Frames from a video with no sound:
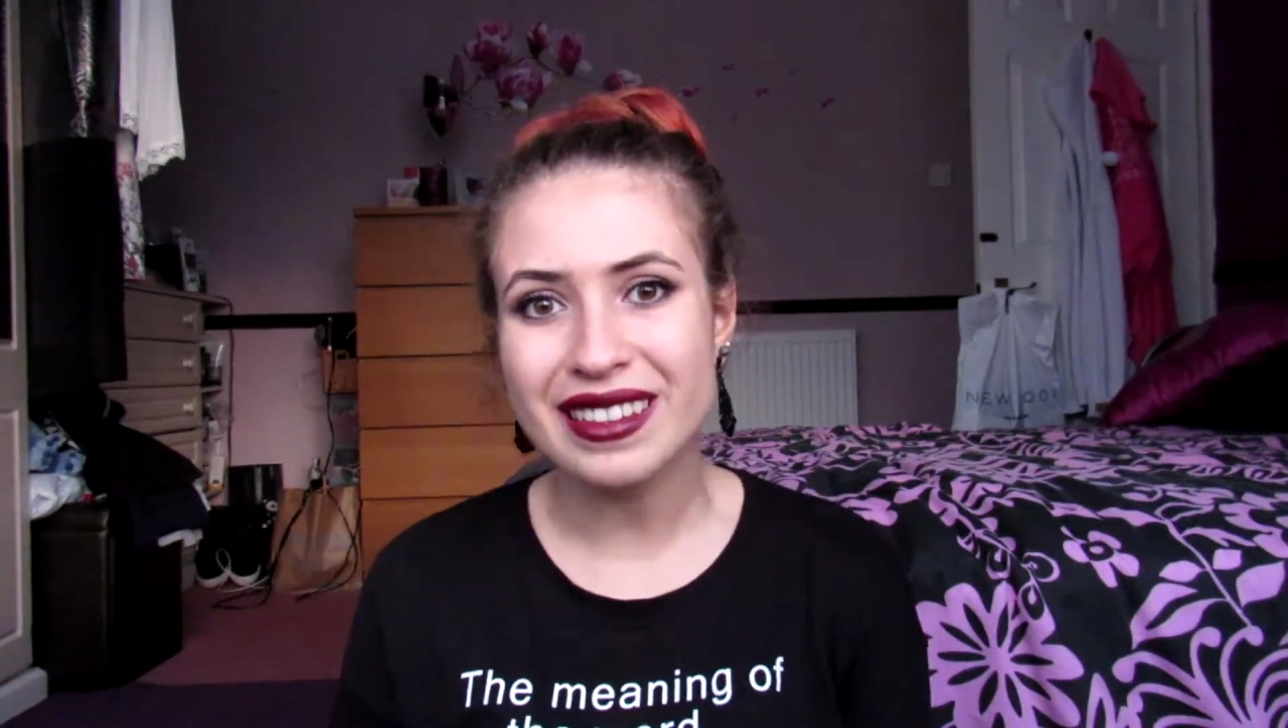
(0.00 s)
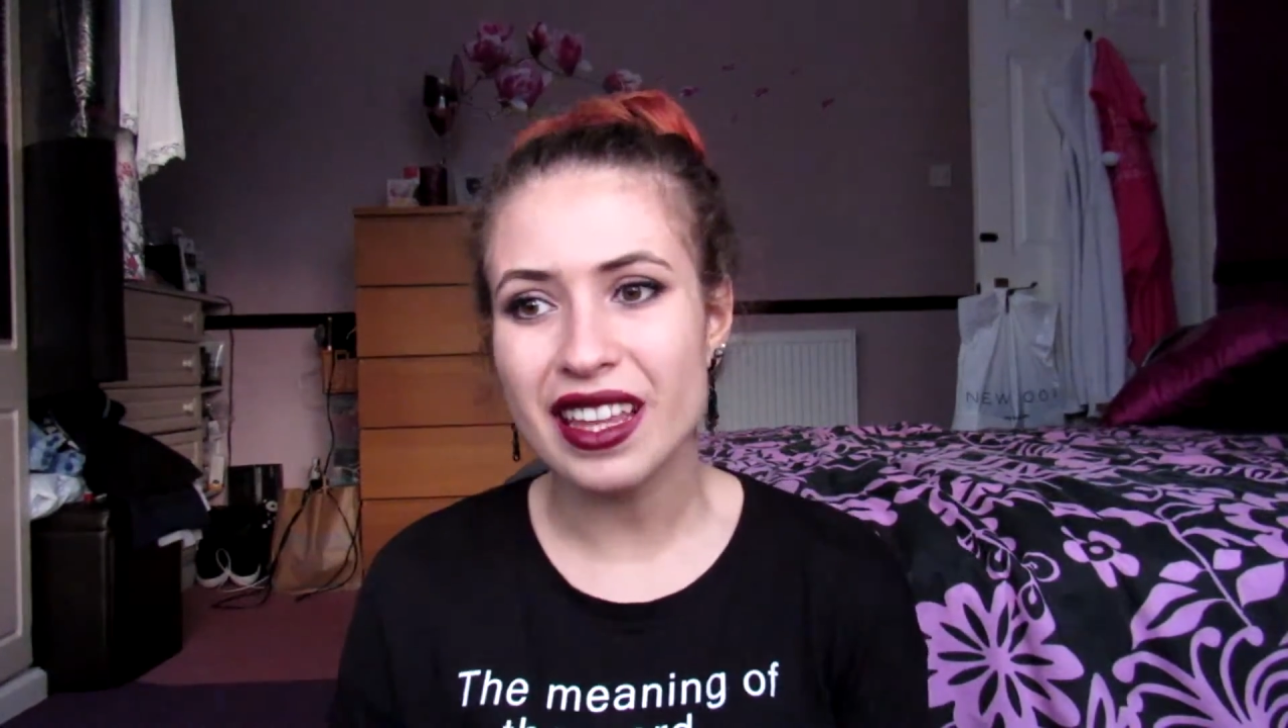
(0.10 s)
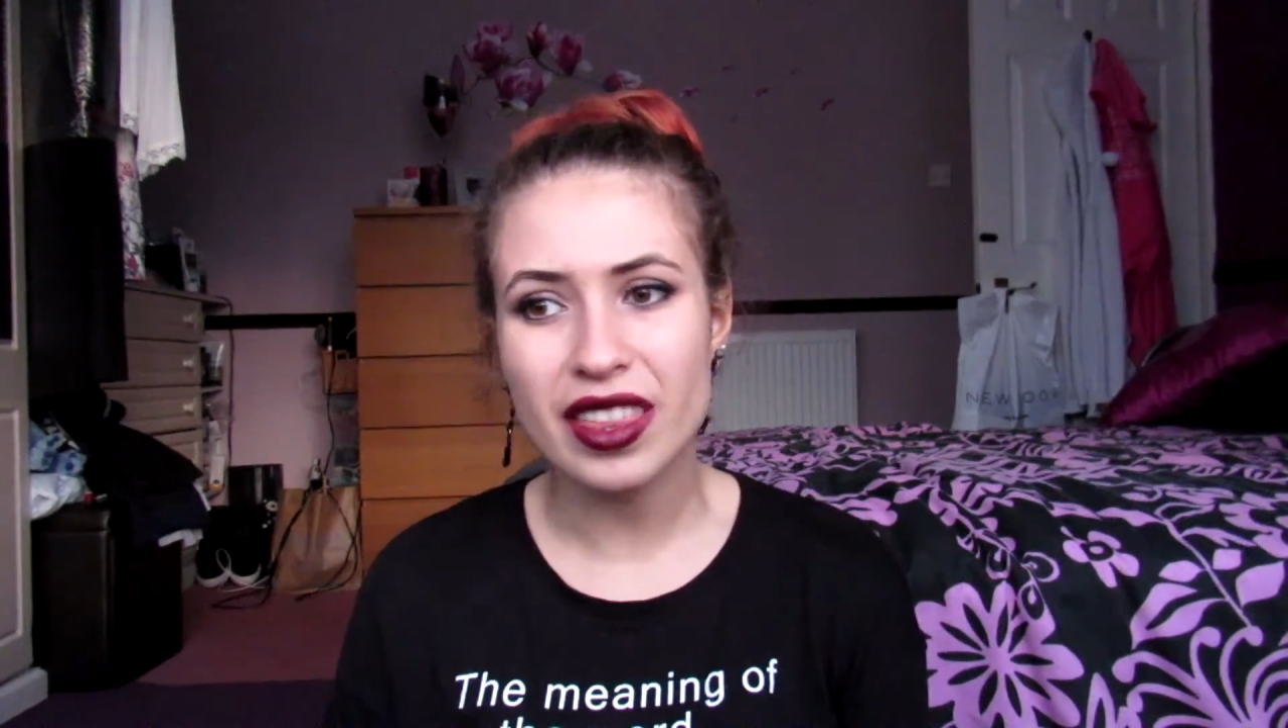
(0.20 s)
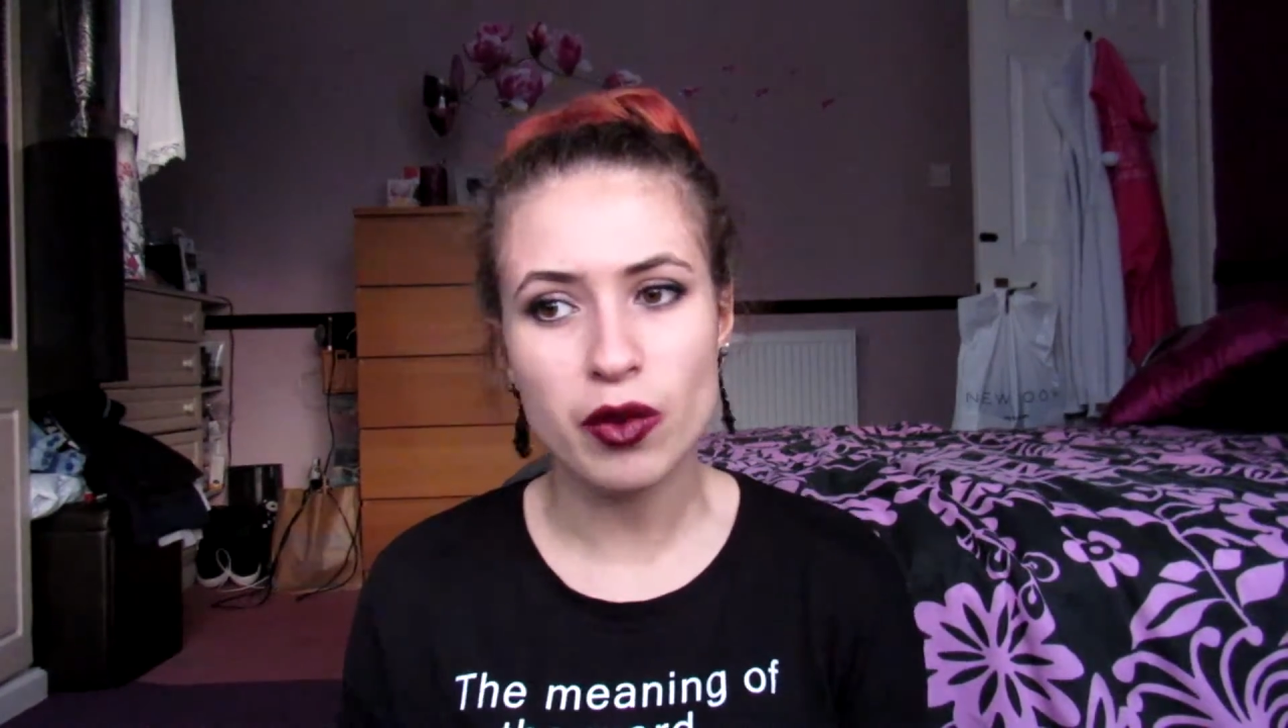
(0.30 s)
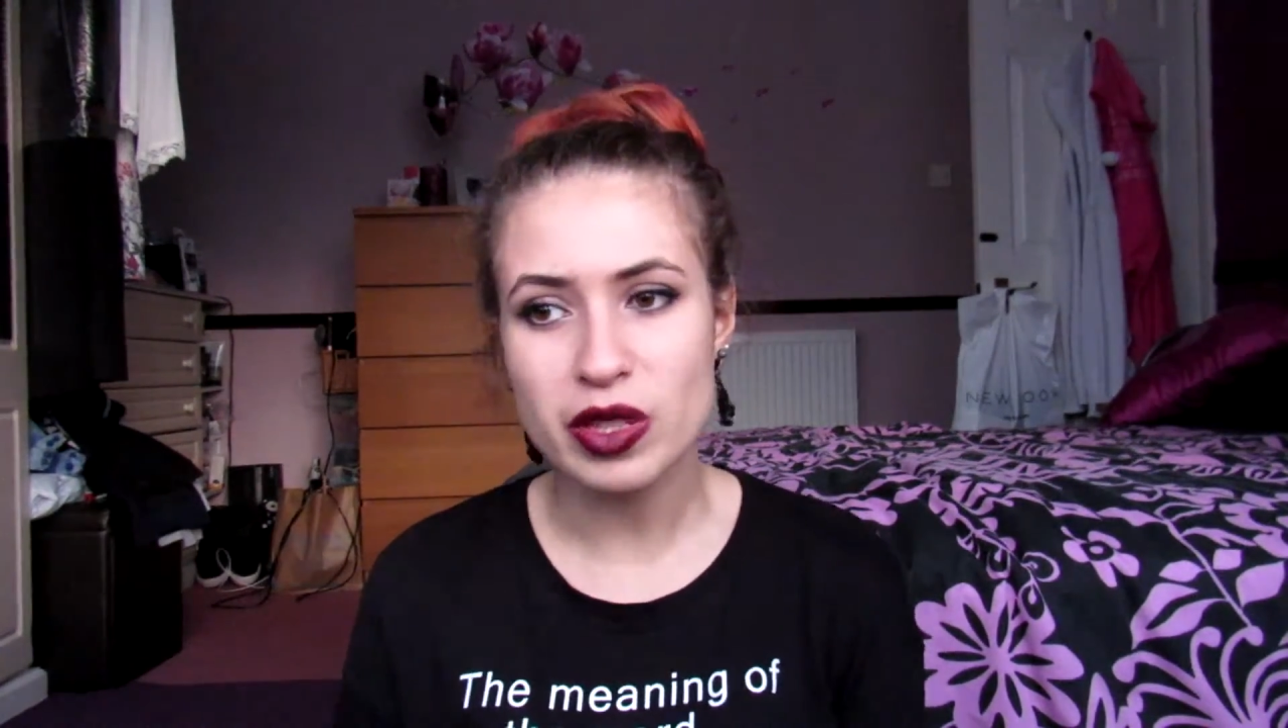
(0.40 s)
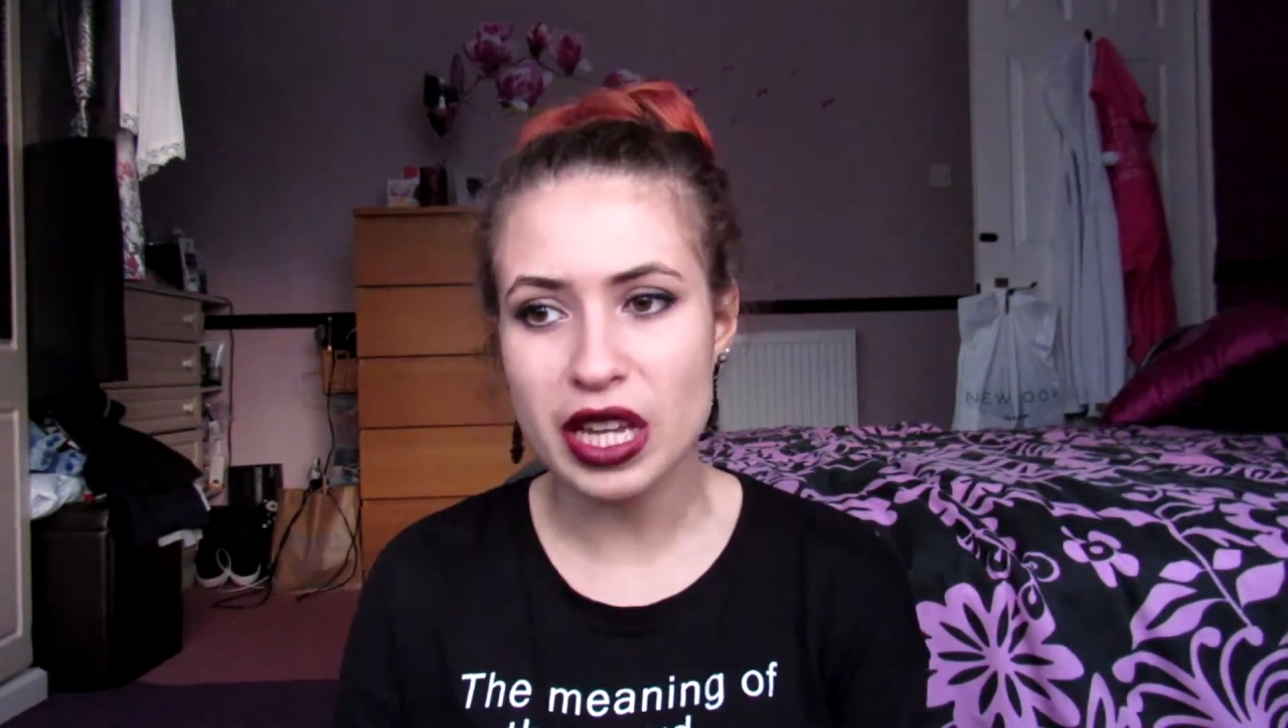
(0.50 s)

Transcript: nothing was